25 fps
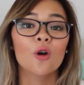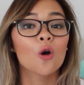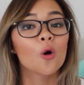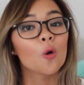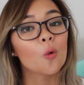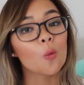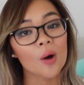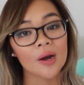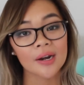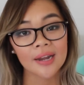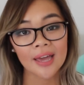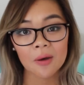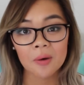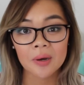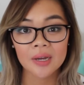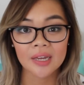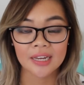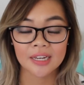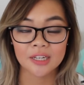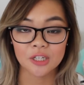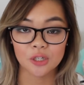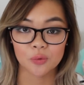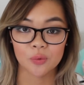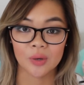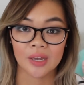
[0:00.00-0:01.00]
1 hour
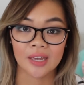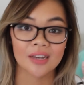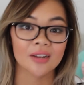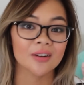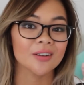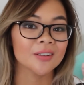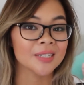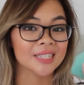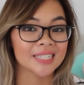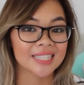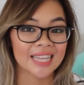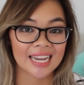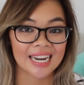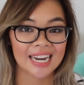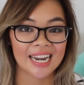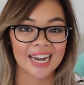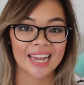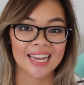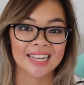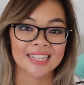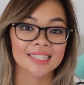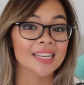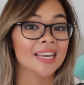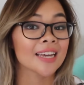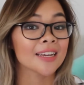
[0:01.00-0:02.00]
each week on
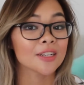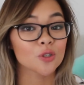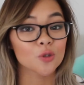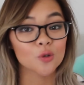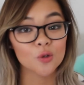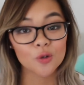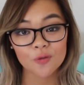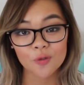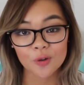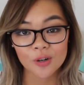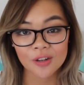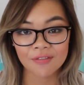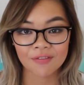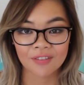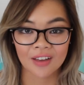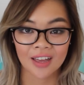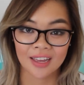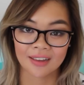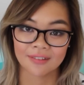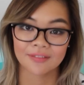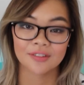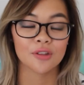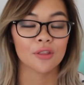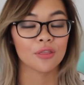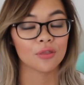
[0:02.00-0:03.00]
Saturdays at
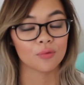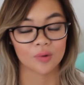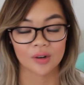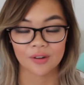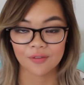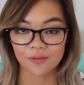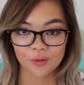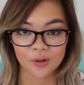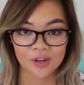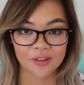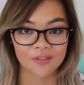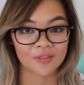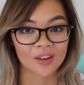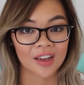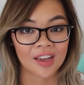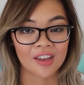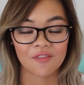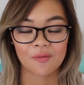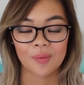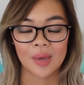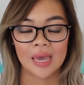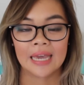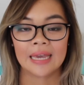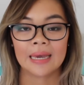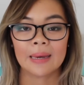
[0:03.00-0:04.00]
2:45 to 3:45
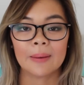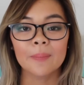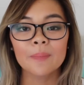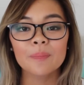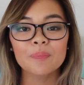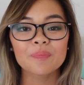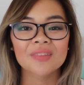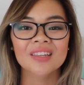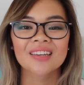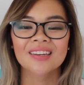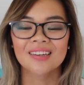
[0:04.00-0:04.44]
p.m.